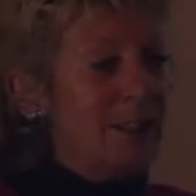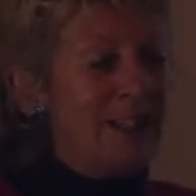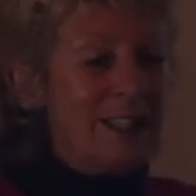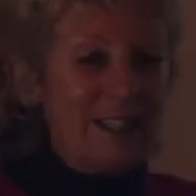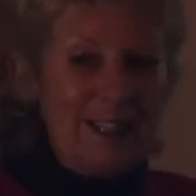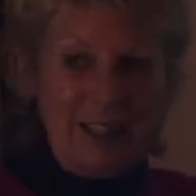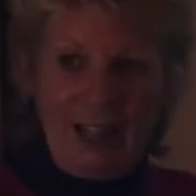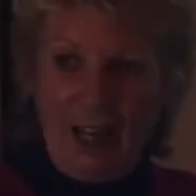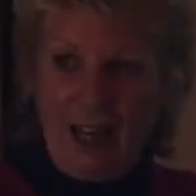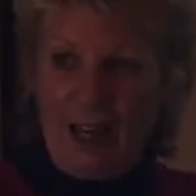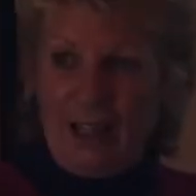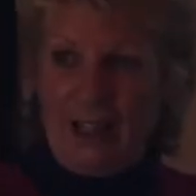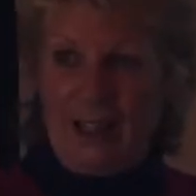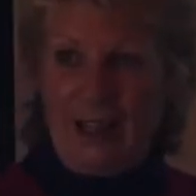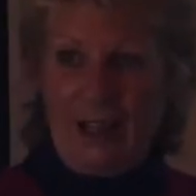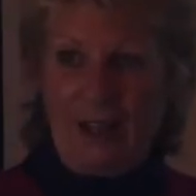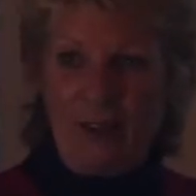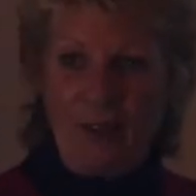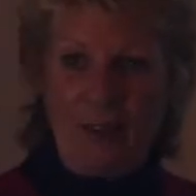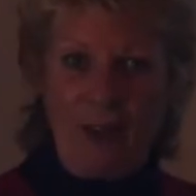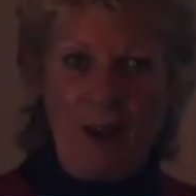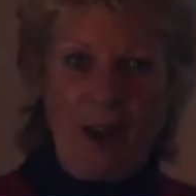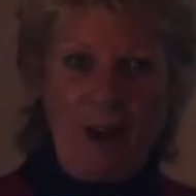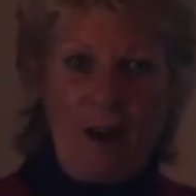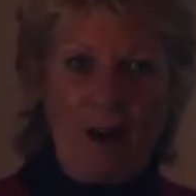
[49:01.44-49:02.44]
lying
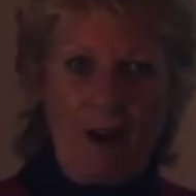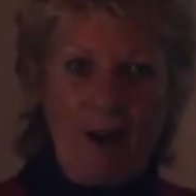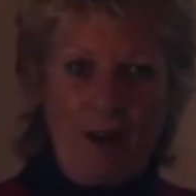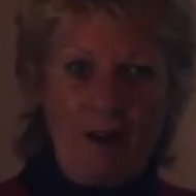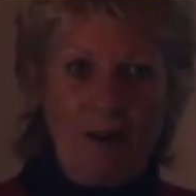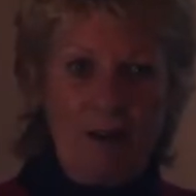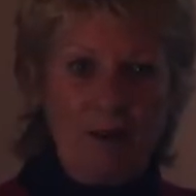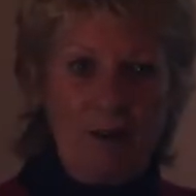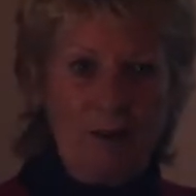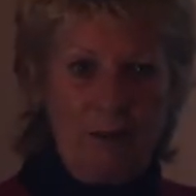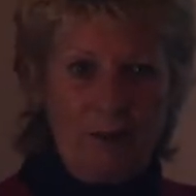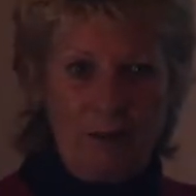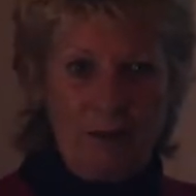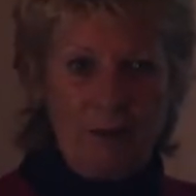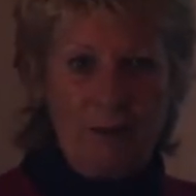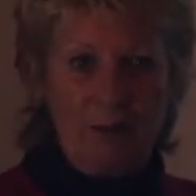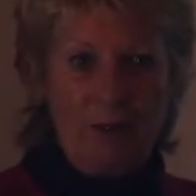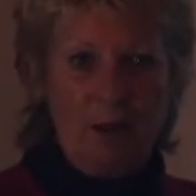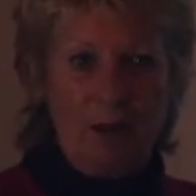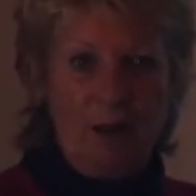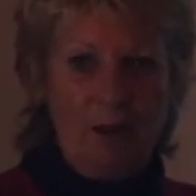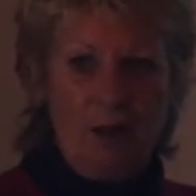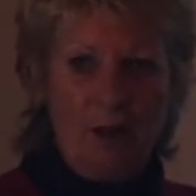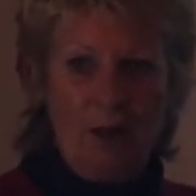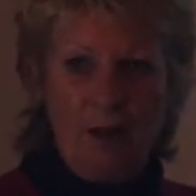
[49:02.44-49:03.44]
there
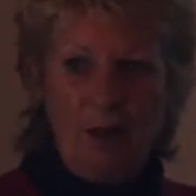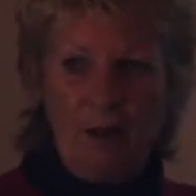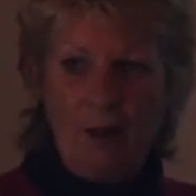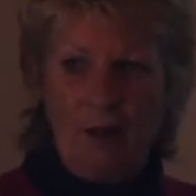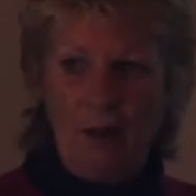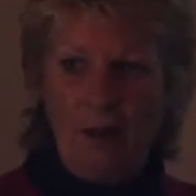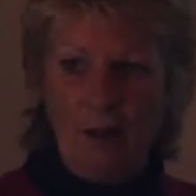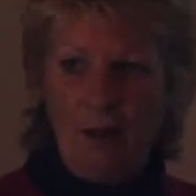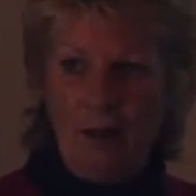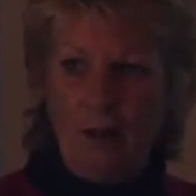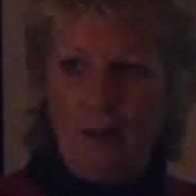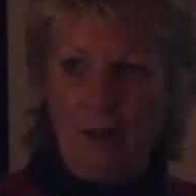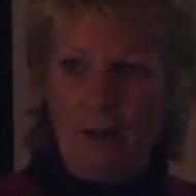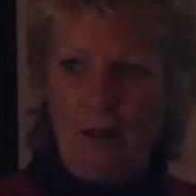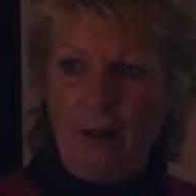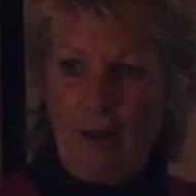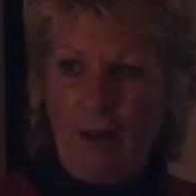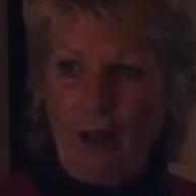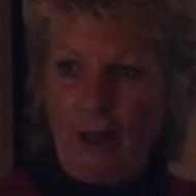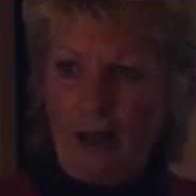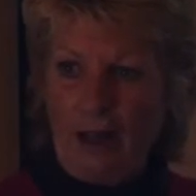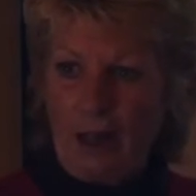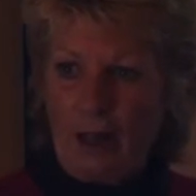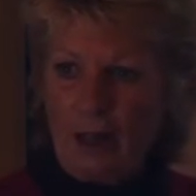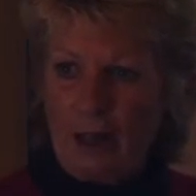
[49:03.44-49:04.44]

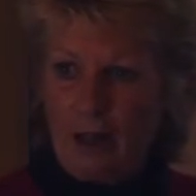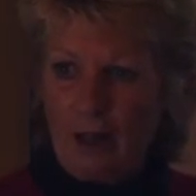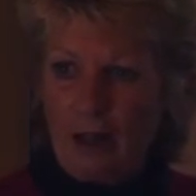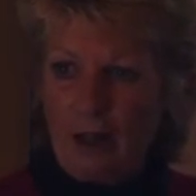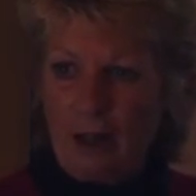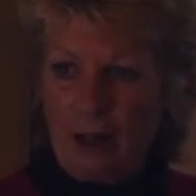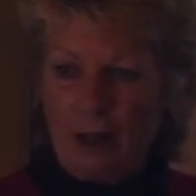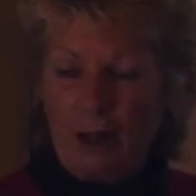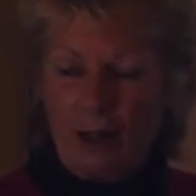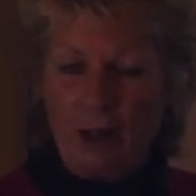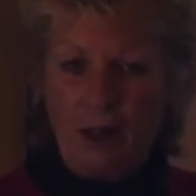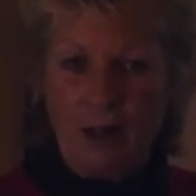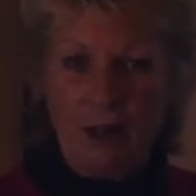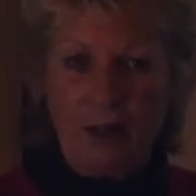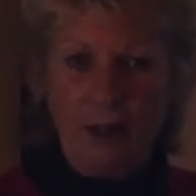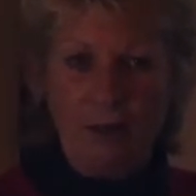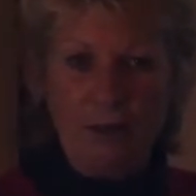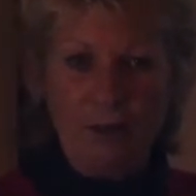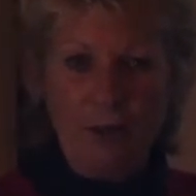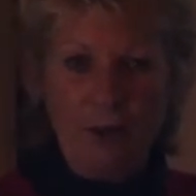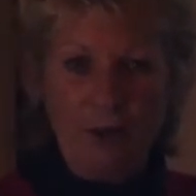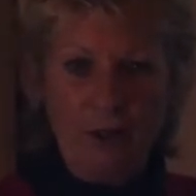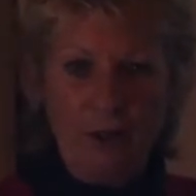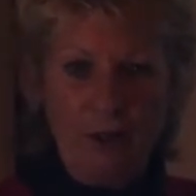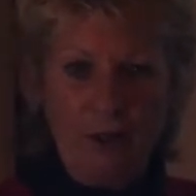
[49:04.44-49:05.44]
like a kind of
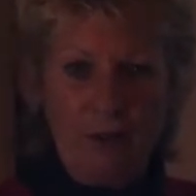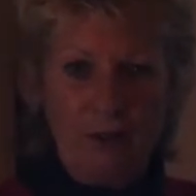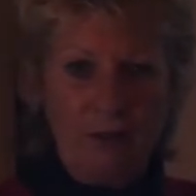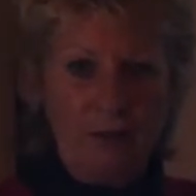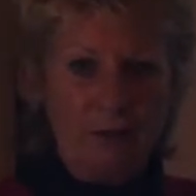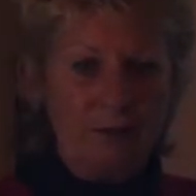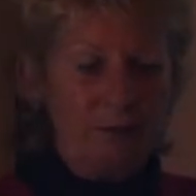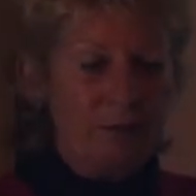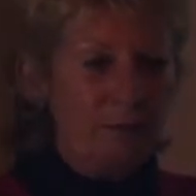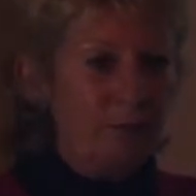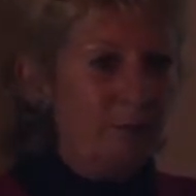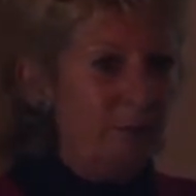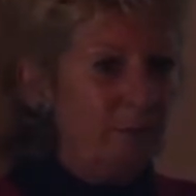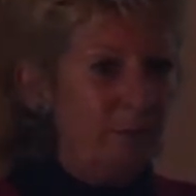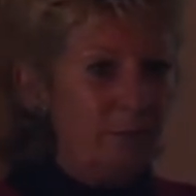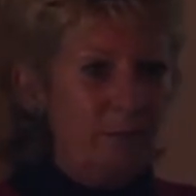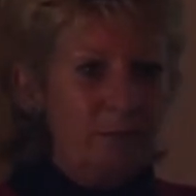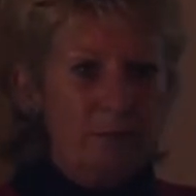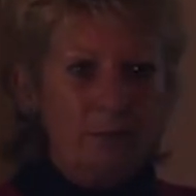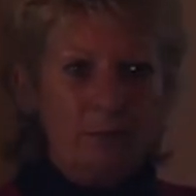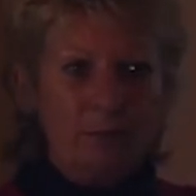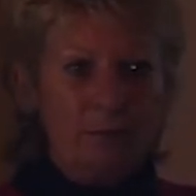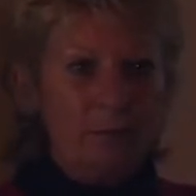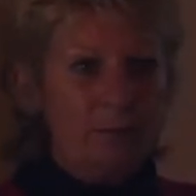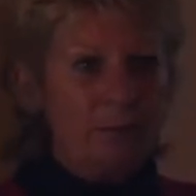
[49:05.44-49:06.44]
a
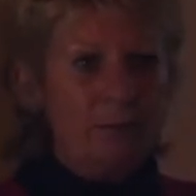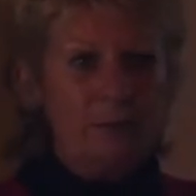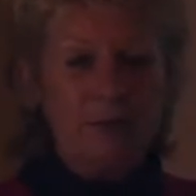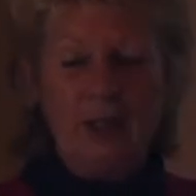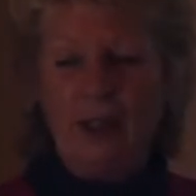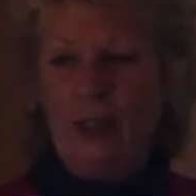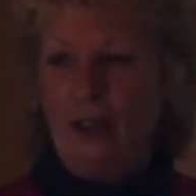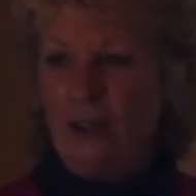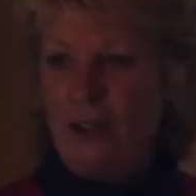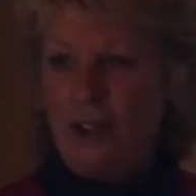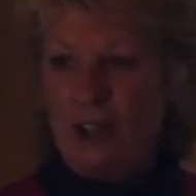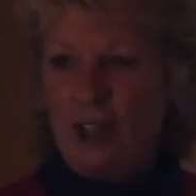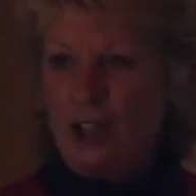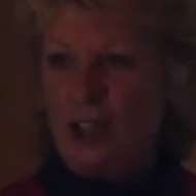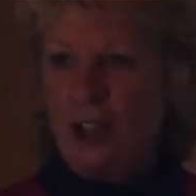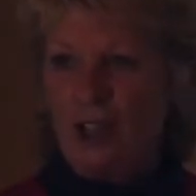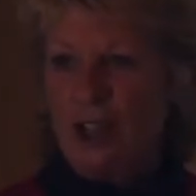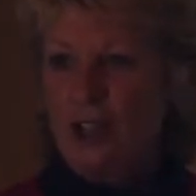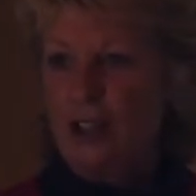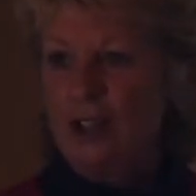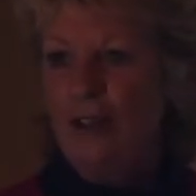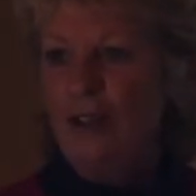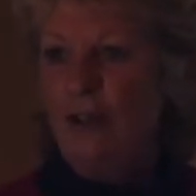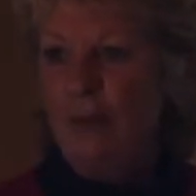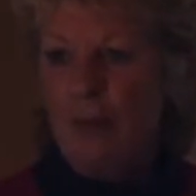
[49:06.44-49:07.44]
energetic
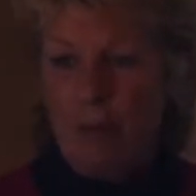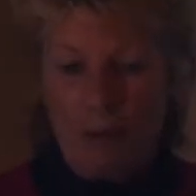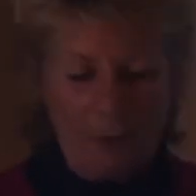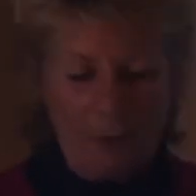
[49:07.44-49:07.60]
soup.